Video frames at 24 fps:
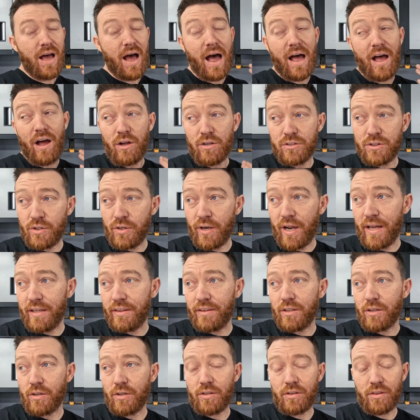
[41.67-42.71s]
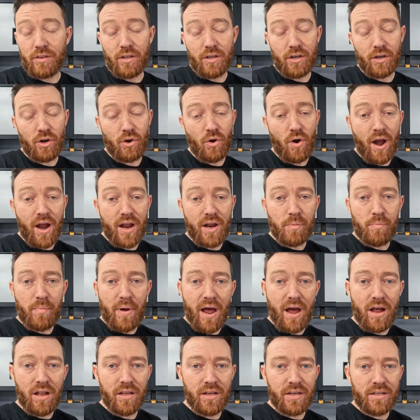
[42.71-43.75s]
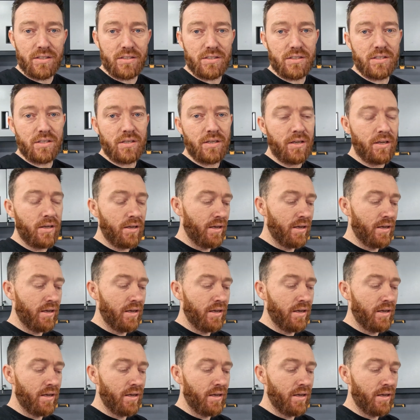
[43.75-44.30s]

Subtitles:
I also got the crank balanced,